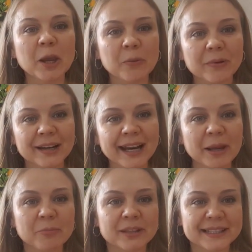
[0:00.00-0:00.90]
where
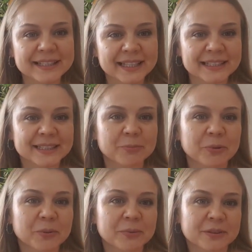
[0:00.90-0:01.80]
happiness is the
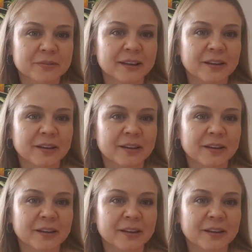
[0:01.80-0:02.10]
purpose of